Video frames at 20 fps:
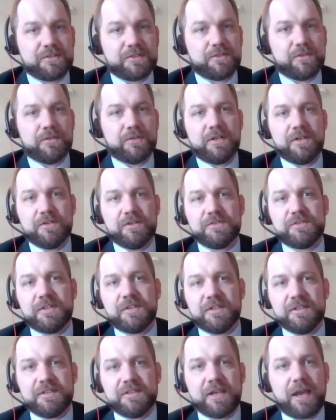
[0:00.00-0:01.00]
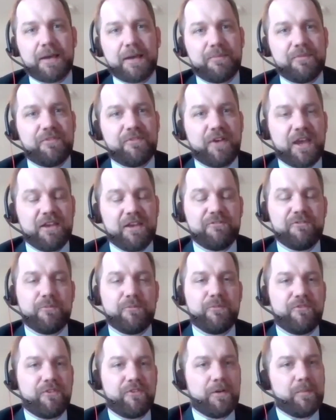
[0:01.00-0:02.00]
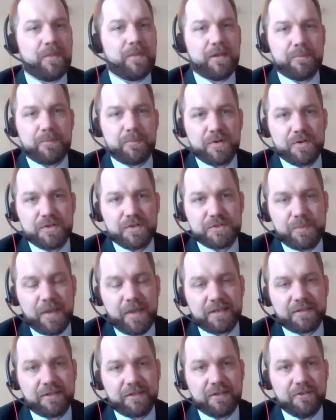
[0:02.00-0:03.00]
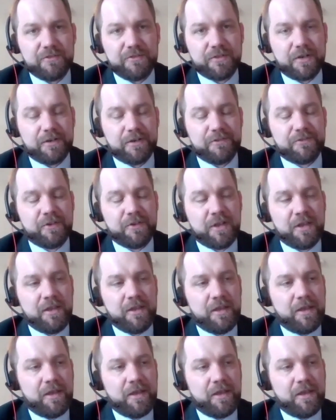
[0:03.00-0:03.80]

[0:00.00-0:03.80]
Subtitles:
So here's the top 5 from the perspective of